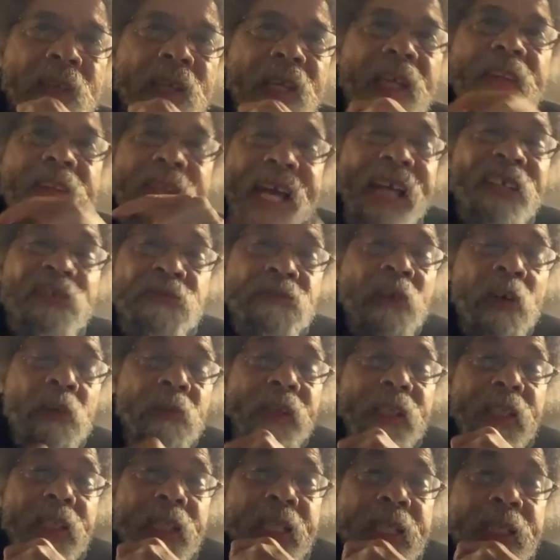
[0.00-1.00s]
And that's what
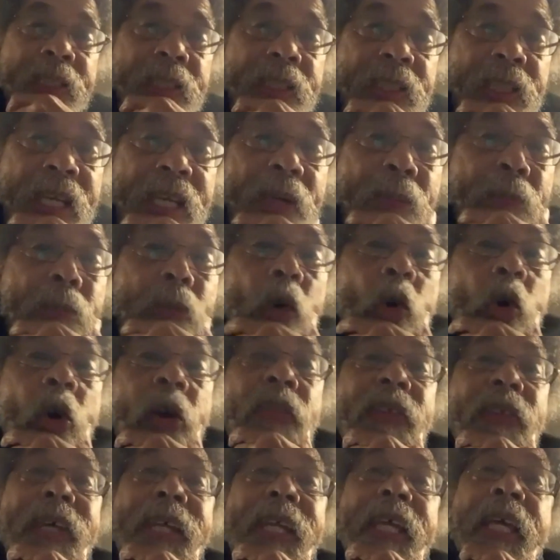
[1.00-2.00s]
we need today more
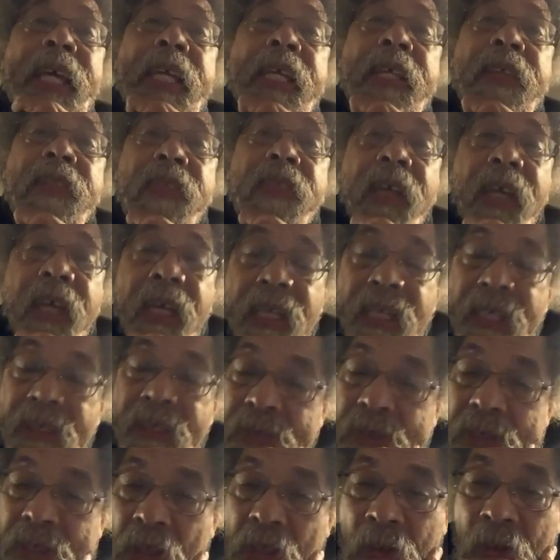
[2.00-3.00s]
than anything,
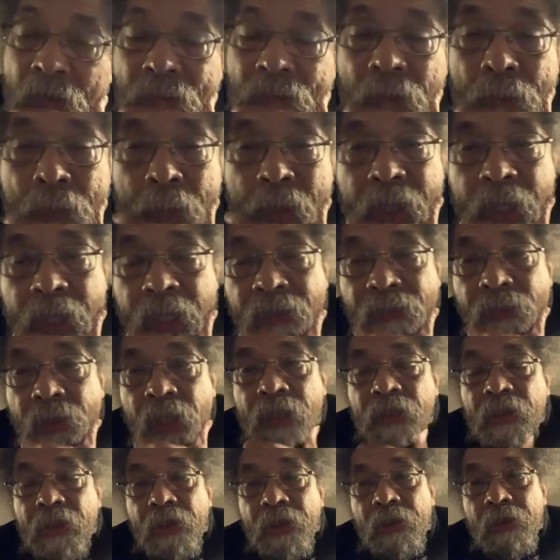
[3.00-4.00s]
even though many of
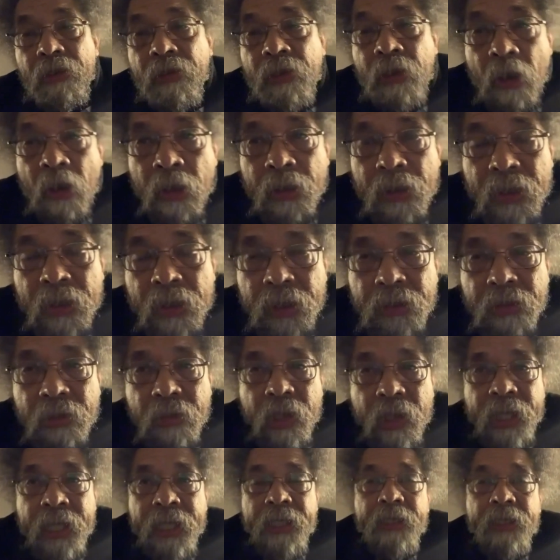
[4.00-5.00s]
us who talk this
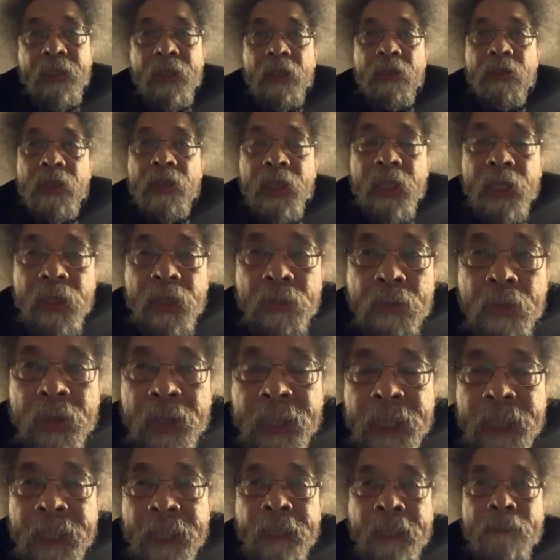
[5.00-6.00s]
way, tend to
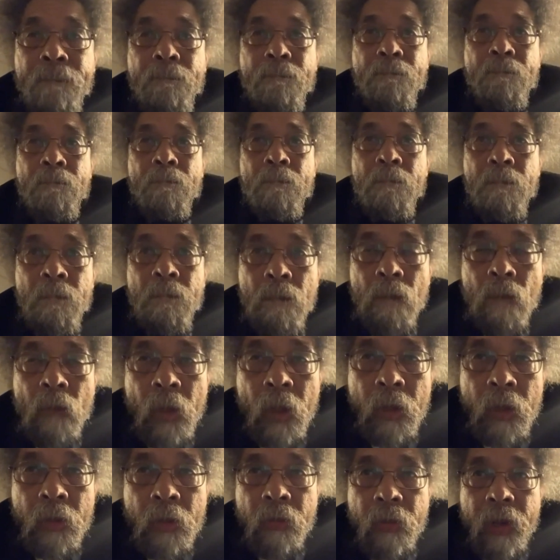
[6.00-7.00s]
be
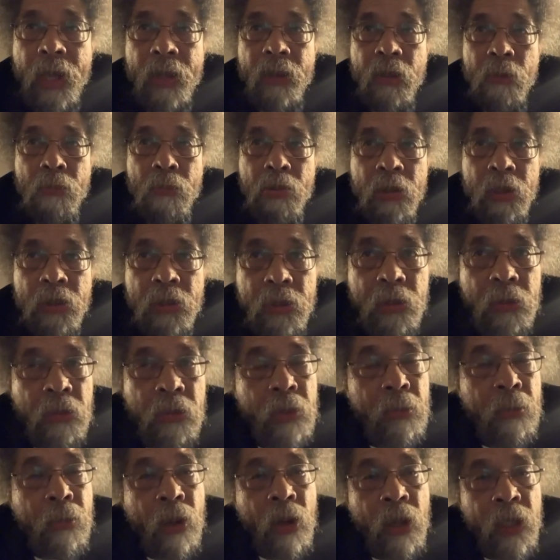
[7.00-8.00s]
rather pushed through
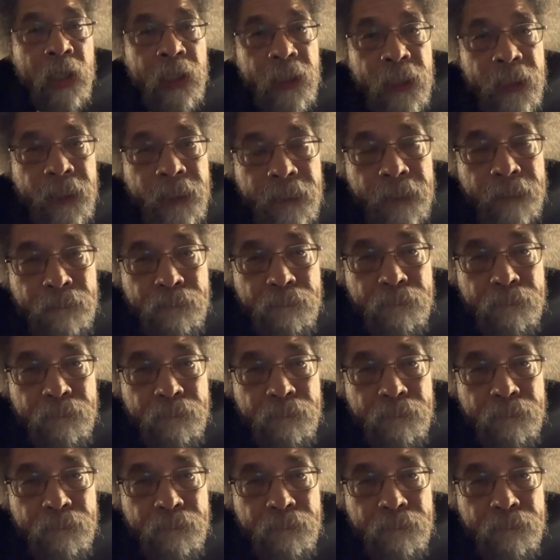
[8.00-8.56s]
the margin.